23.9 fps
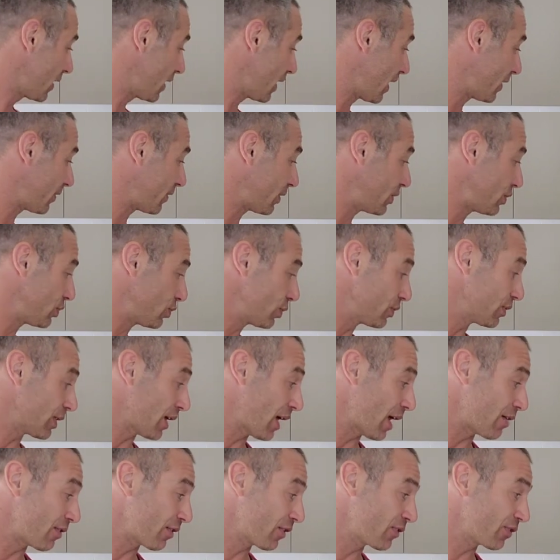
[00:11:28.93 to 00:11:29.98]
And then you
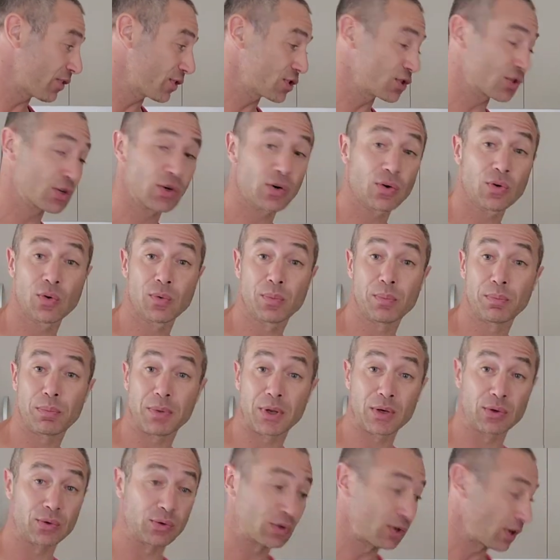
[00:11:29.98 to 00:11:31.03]
add erythritol,
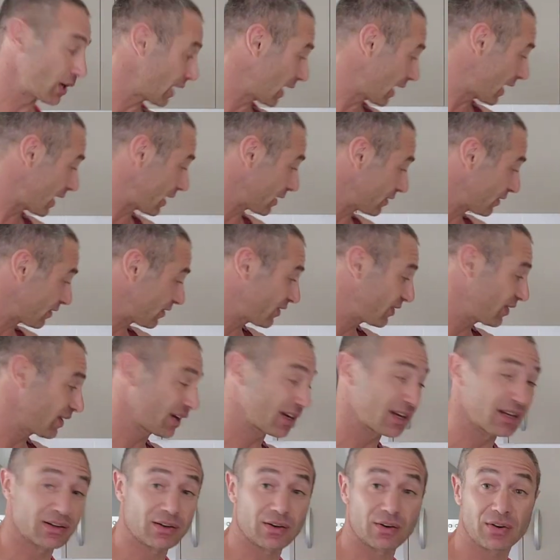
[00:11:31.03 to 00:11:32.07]
milk, and
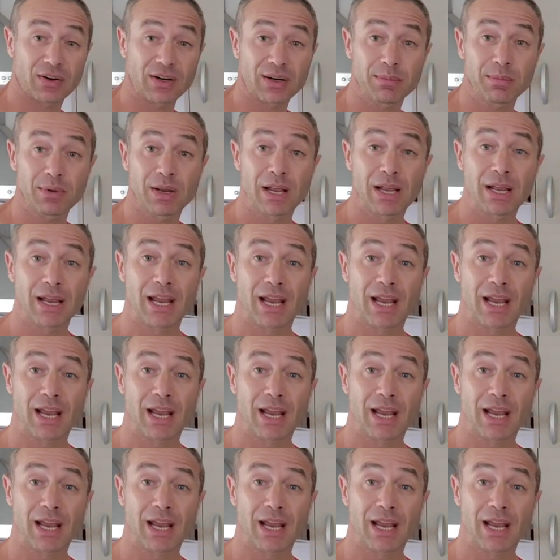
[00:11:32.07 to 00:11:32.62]
thickened cream,